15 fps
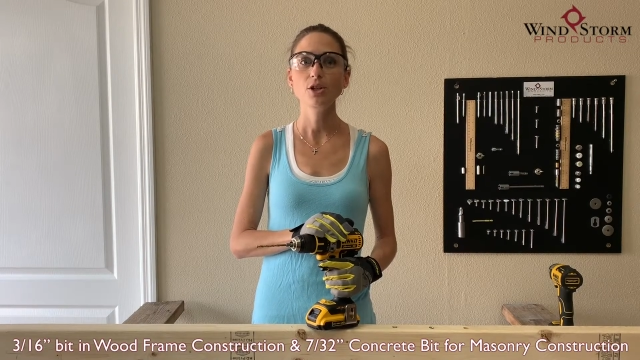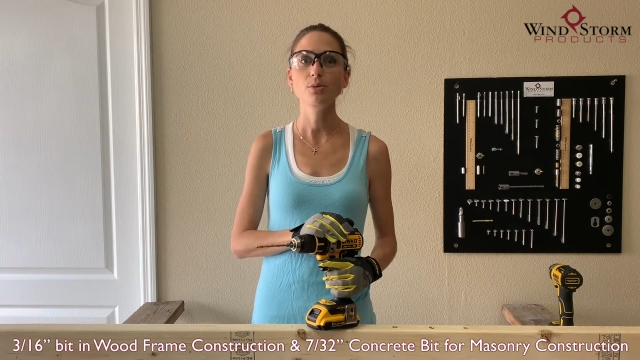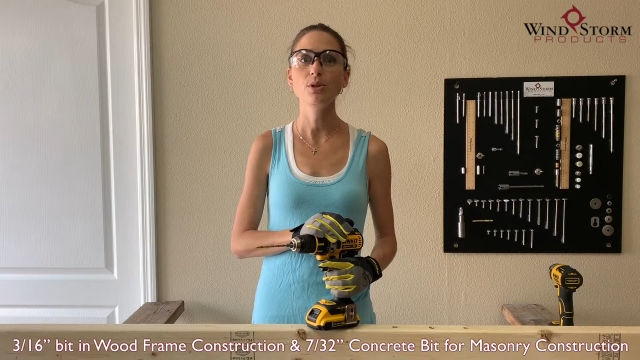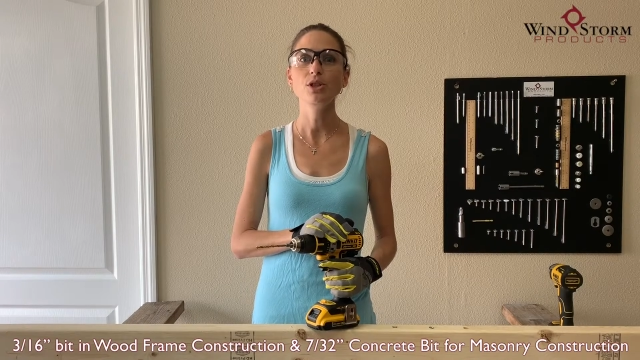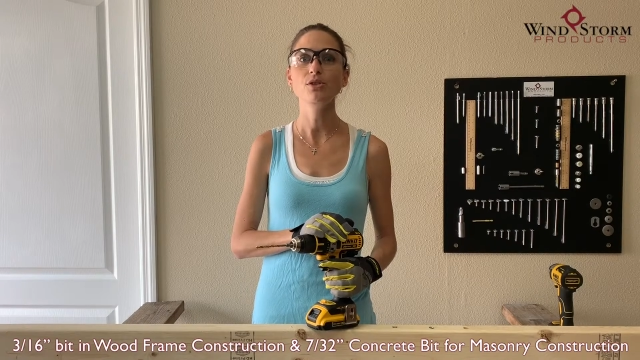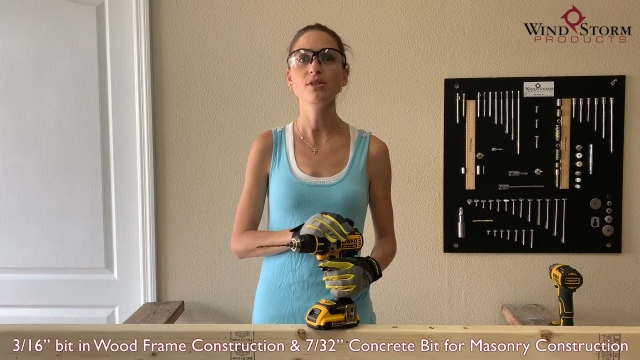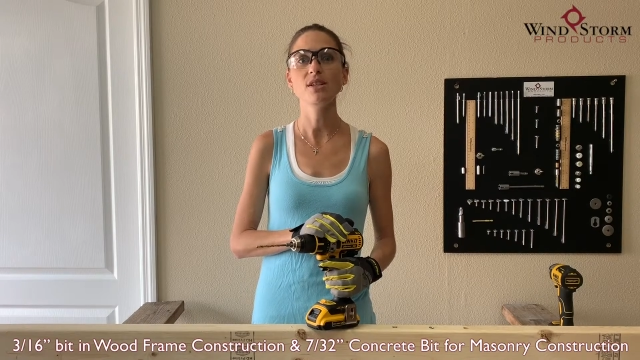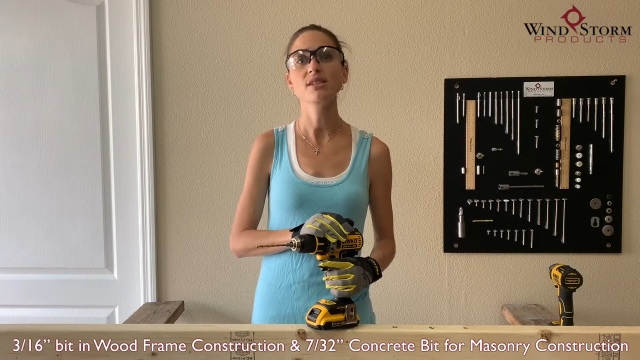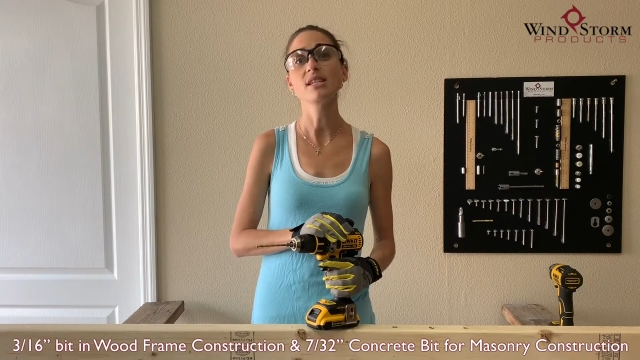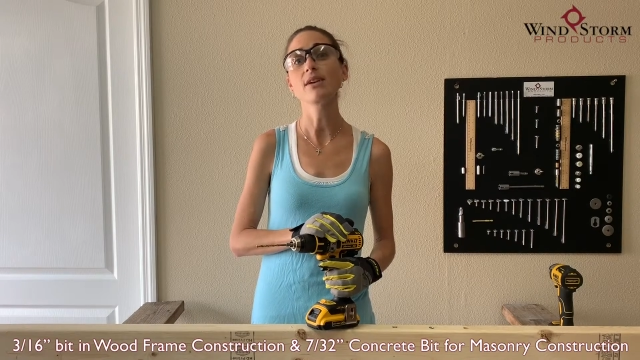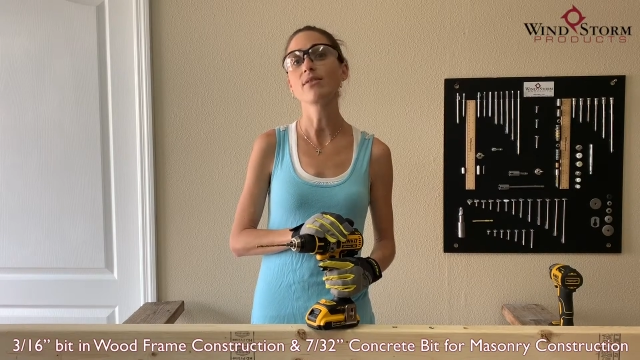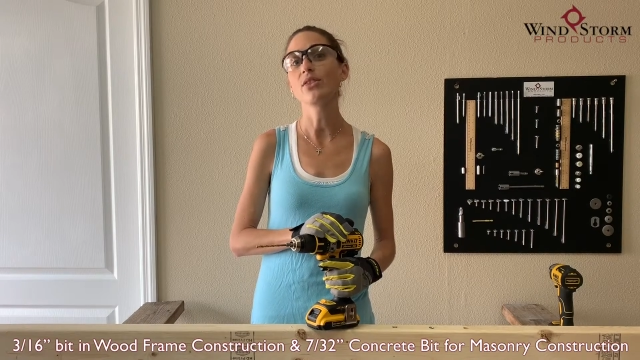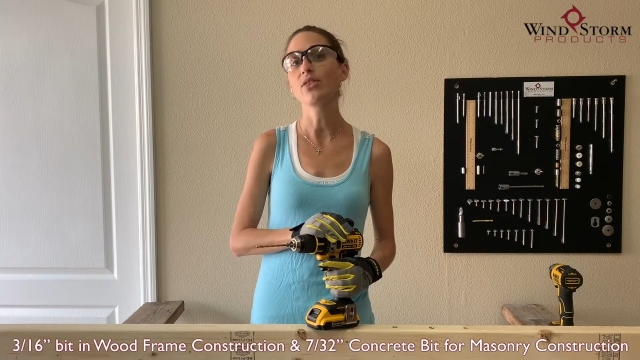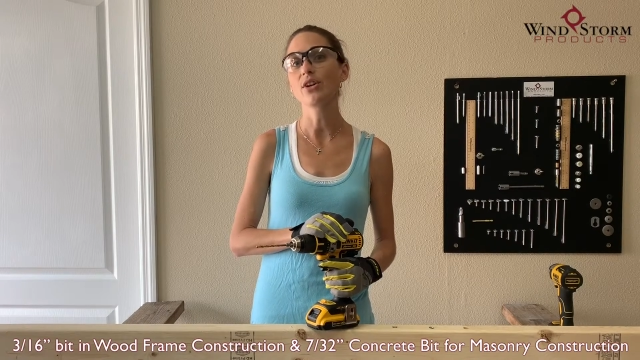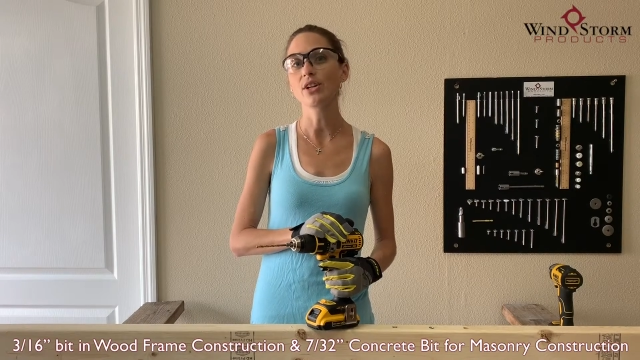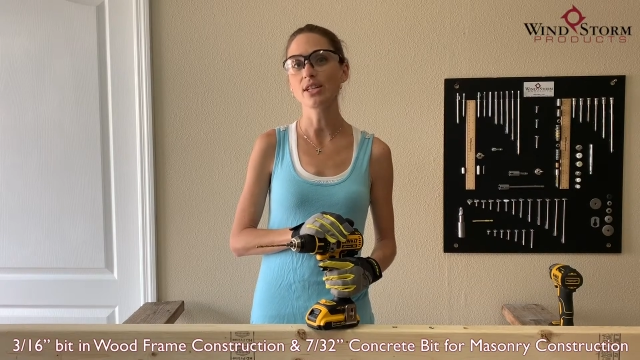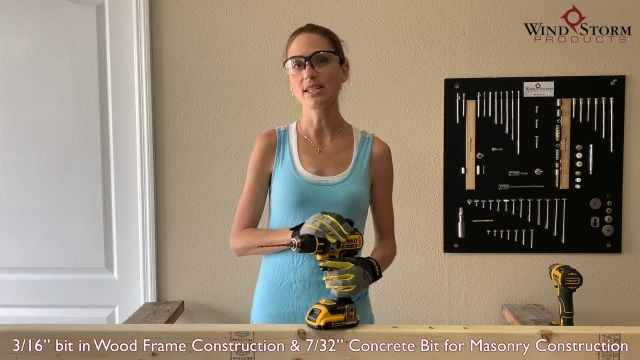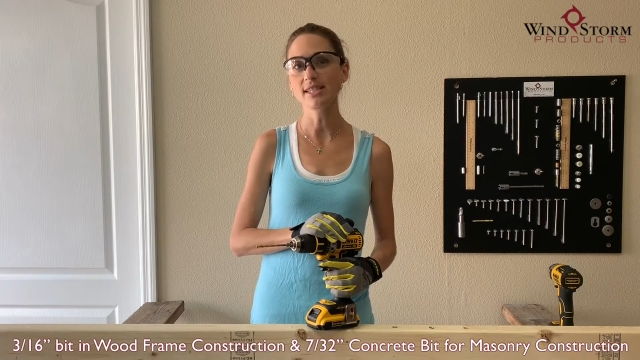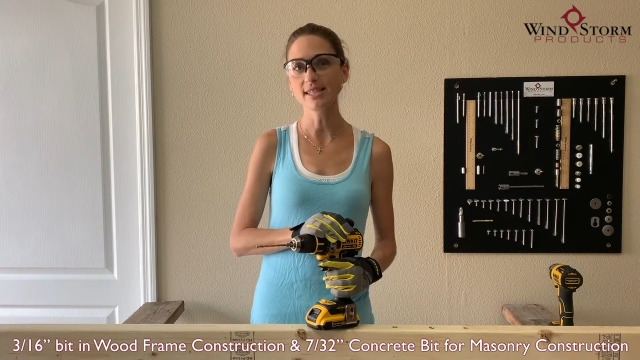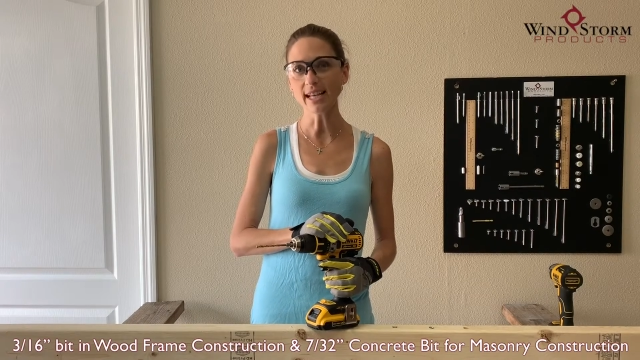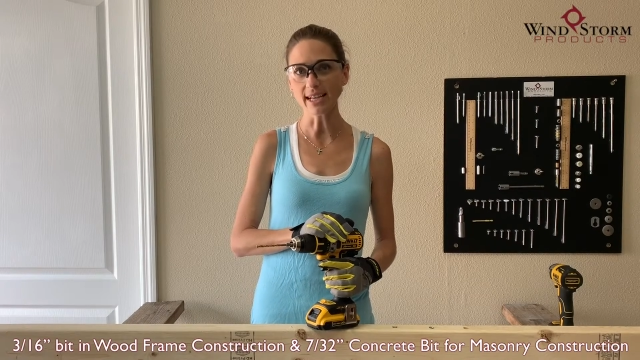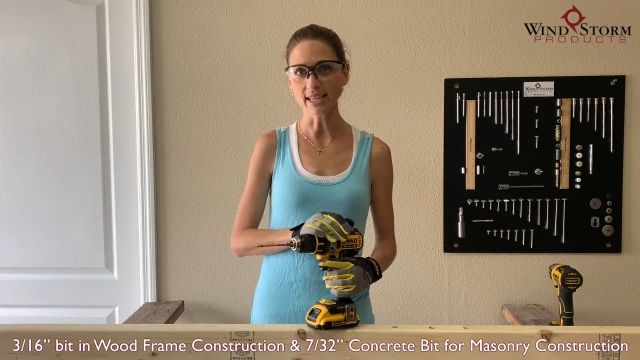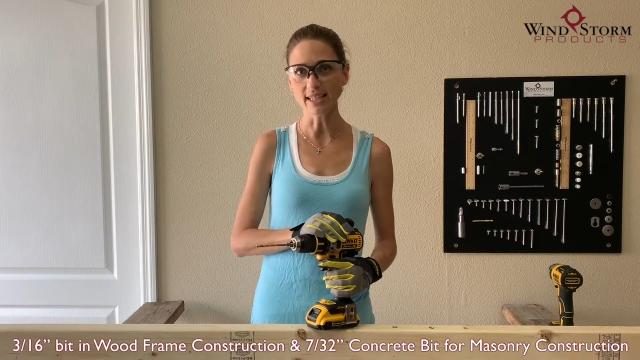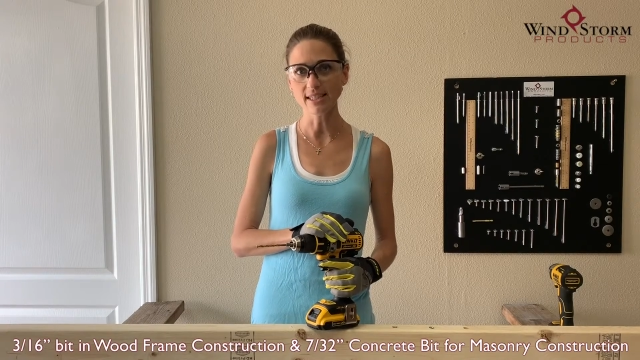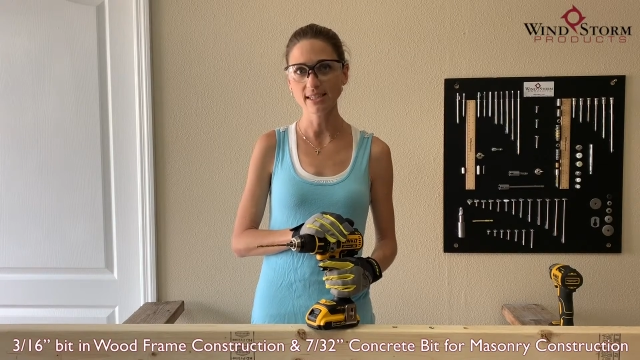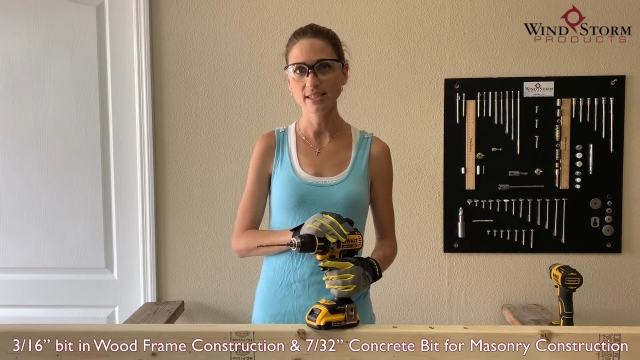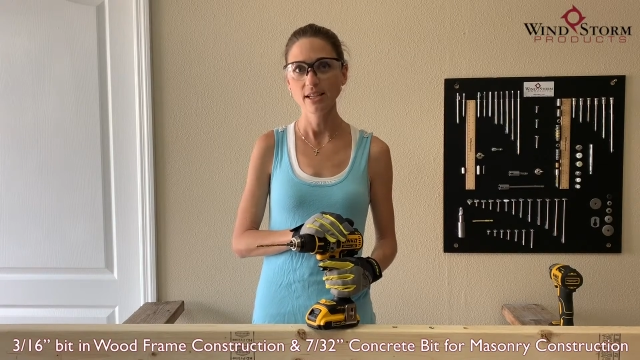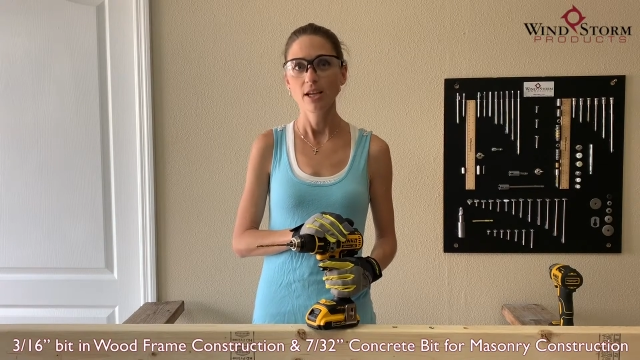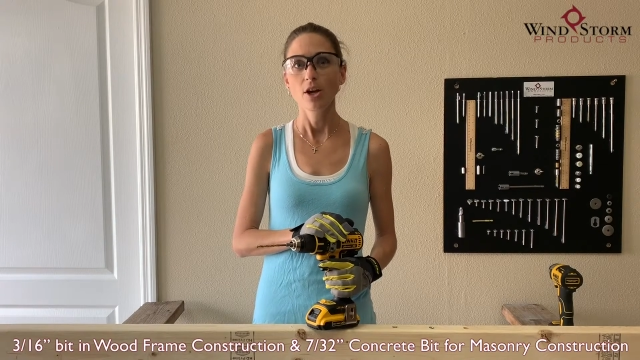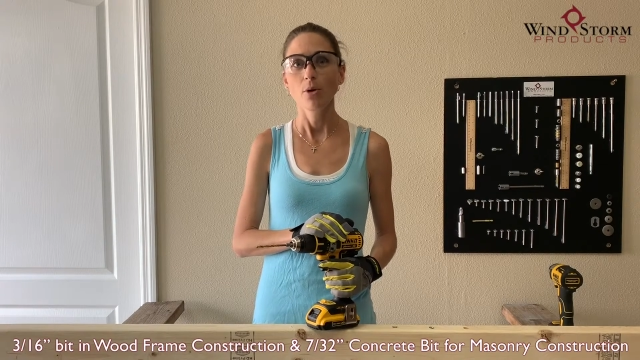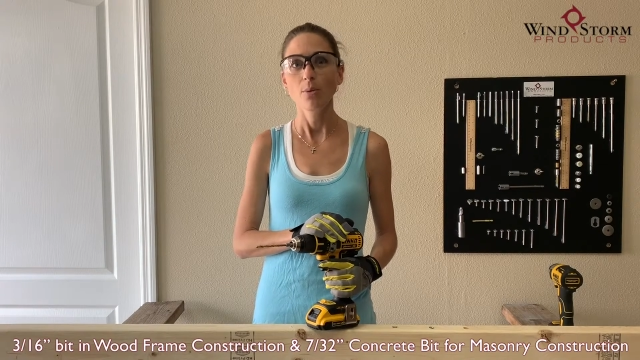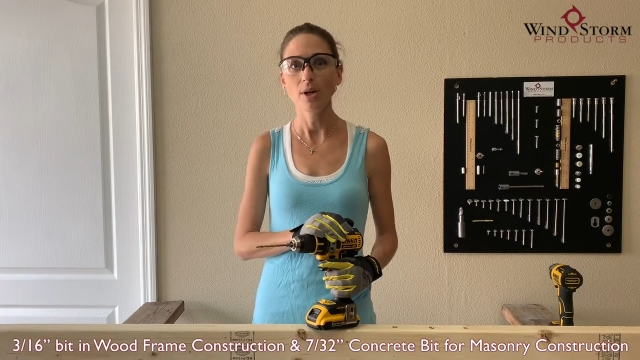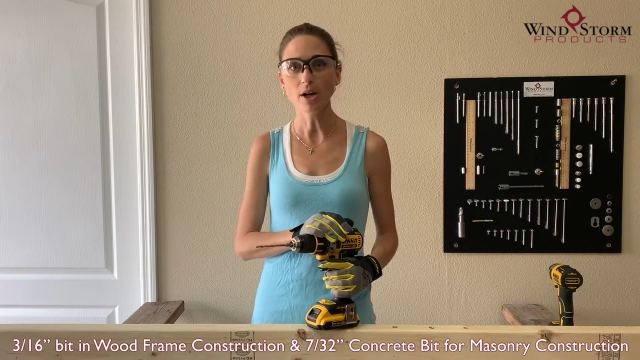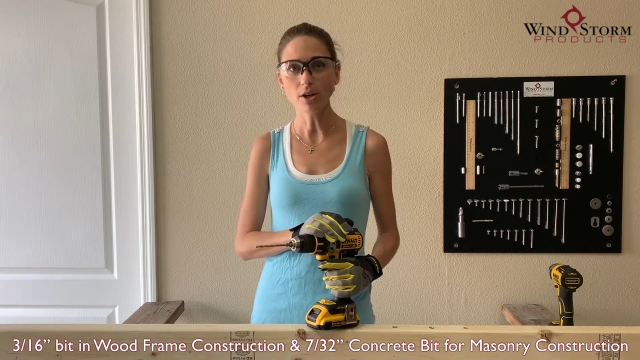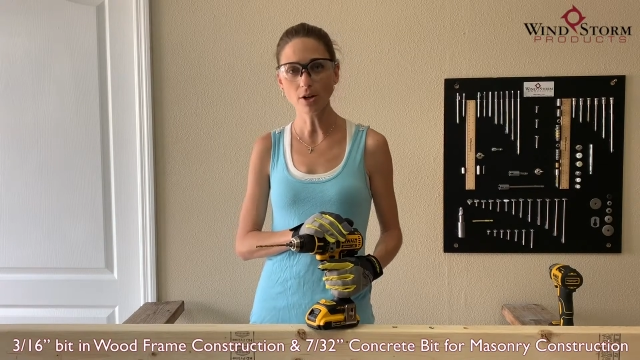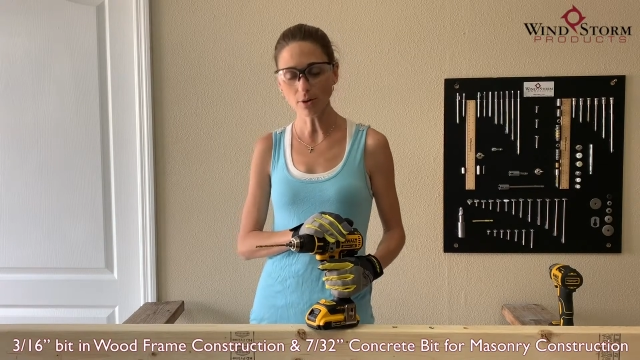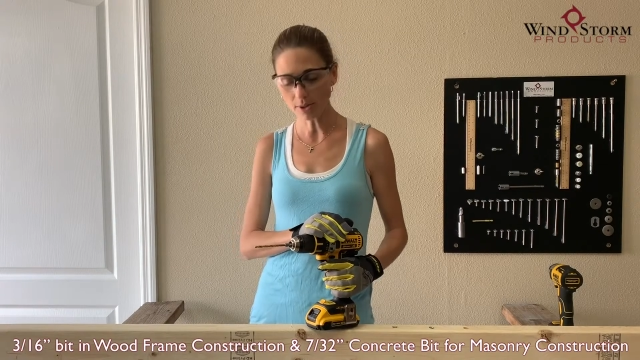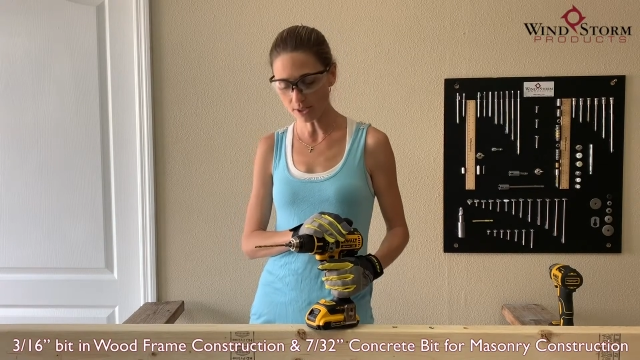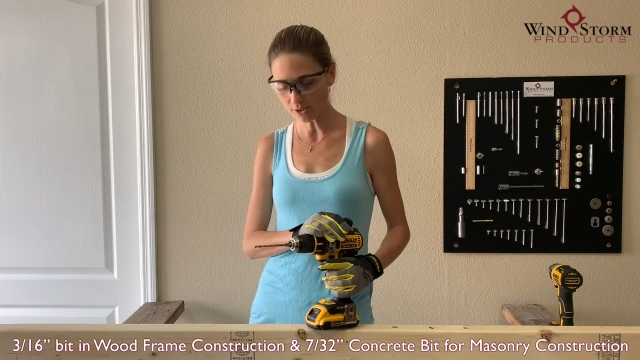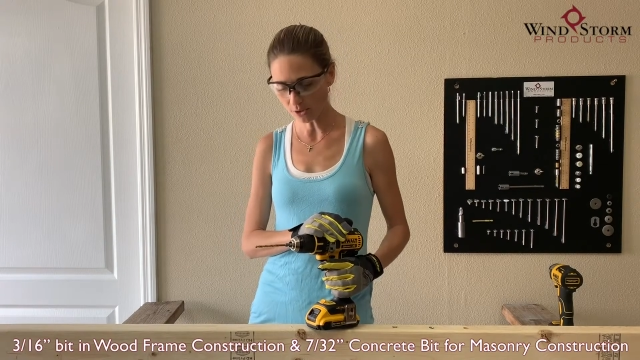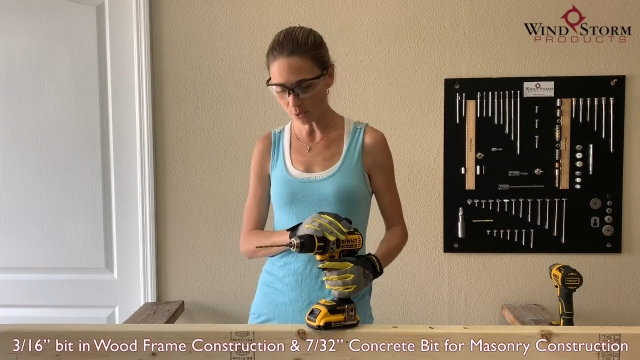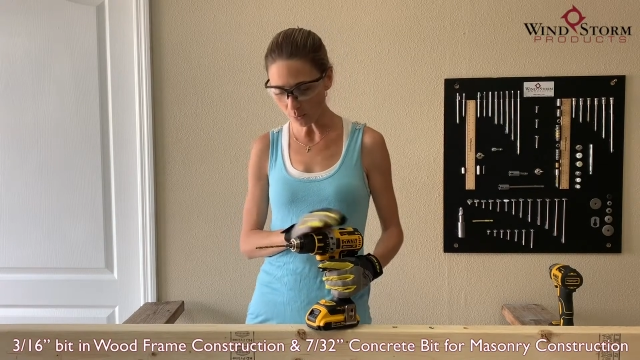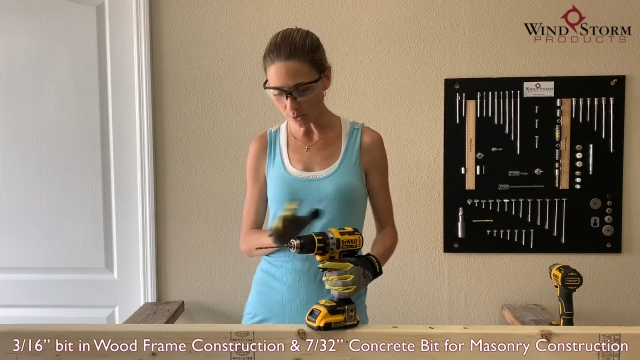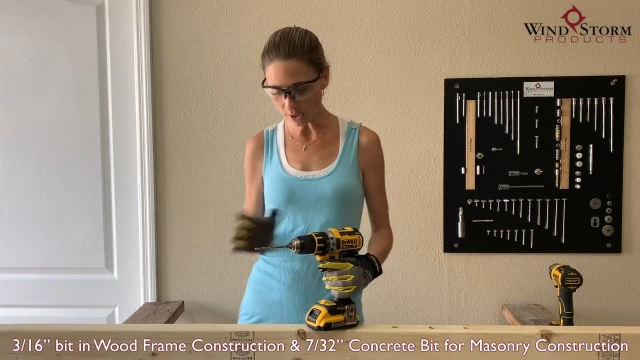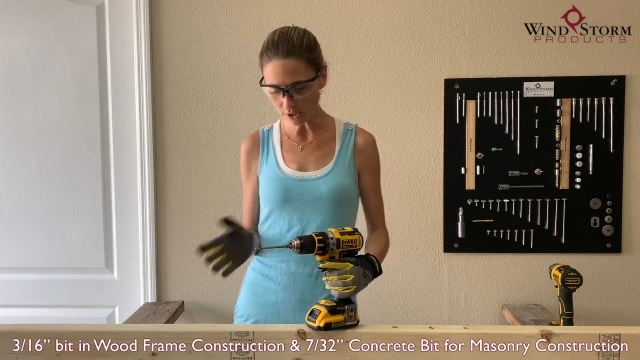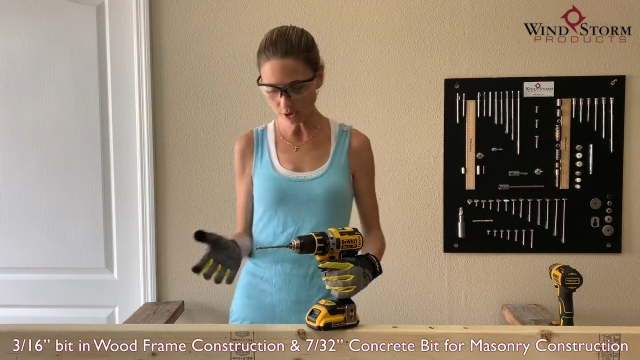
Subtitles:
you would use a 7/32. We are going into wood,